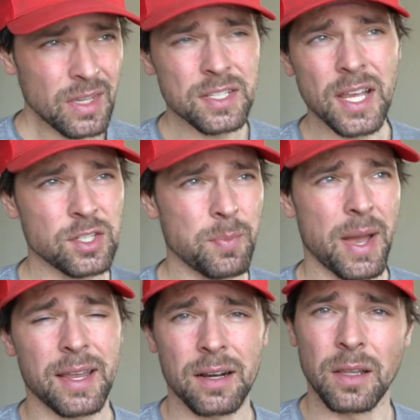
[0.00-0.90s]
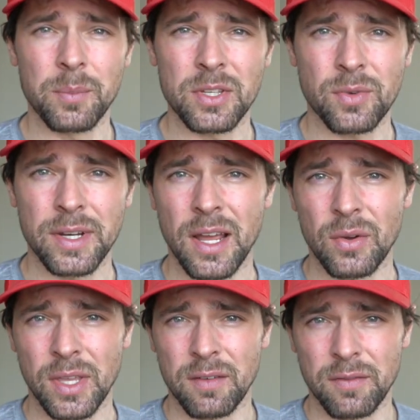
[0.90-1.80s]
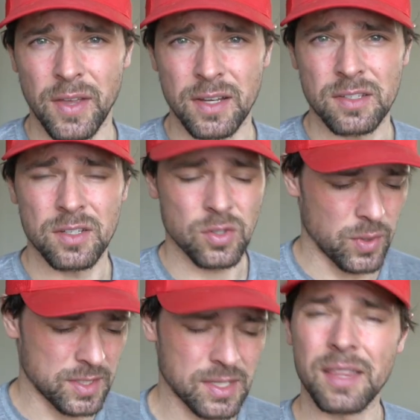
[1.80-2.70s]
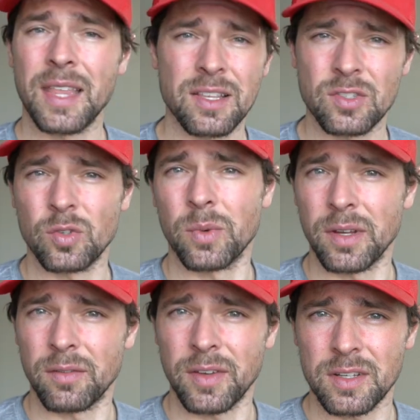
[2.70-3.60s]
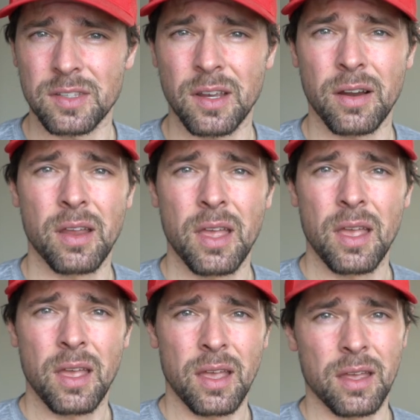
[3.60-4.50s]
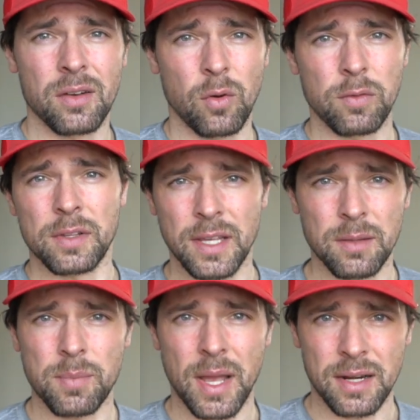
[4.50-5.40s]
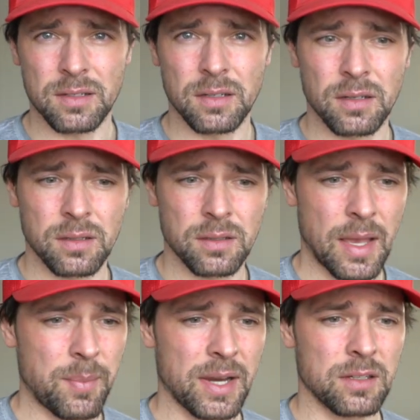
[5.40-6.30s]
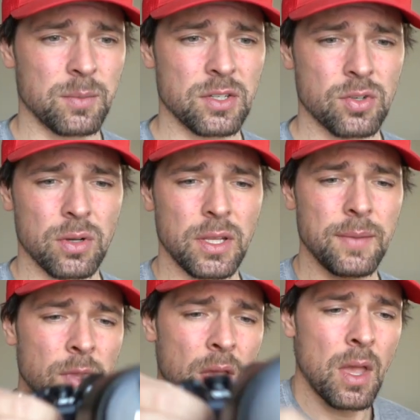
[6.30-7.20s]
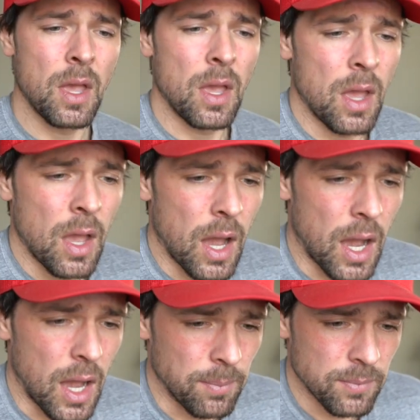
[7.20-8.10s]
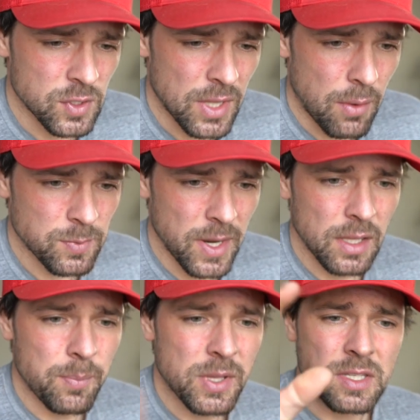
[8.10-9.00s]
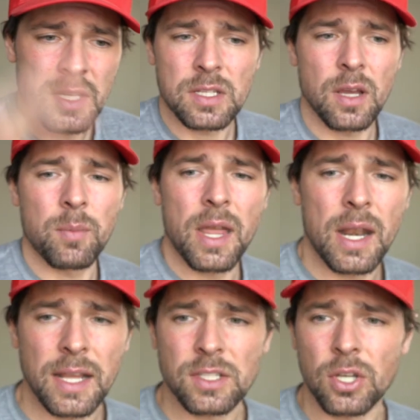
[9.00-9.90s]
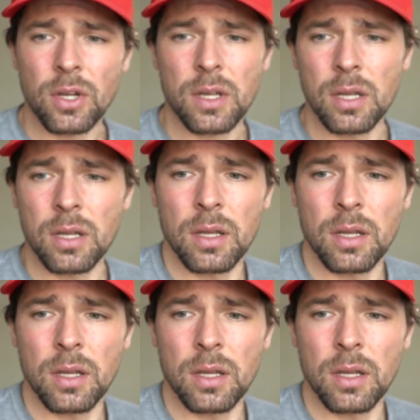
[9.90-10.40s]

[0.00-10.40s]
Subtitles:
it's actually back at Olympus right now getting fixed. So it's getting that zoom ring fixed there. And hopefully they get back to me shortly. So that was my Olympus system. And I took